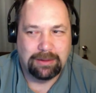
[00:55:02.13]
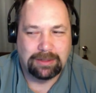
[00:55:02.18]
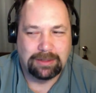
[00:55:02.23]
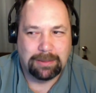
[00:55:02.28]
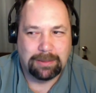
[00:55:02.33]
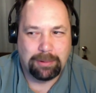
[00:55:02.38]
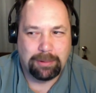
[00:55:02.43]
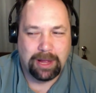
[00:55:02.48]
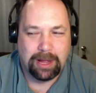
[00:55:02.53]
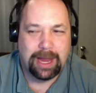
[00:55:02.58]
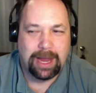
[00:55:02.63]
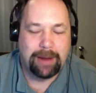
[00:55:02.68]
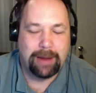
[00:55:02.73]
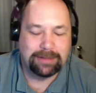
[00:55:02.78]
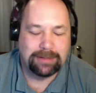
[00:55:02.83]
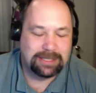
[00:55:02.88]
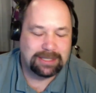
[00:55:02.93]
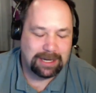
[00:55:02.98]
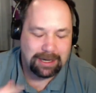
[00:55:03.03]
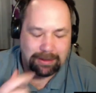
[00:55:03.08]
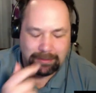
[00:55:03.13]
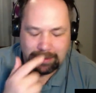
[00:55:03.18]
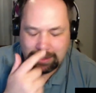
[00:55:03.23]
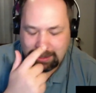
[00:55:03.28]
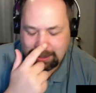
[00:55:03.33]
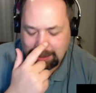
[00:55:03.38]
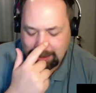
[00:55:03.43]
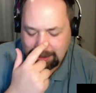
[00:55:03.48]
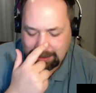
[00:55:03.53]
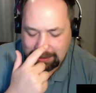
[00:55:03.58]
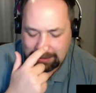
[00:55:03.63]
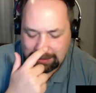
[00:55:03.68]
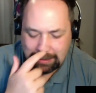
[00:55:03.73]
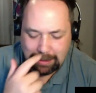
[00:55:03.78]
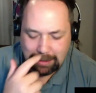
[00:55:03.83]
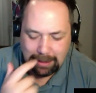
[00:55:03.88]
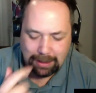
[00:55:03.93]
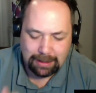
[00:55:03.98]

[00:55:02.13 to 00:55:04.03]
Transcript: was a play, I was sitting with the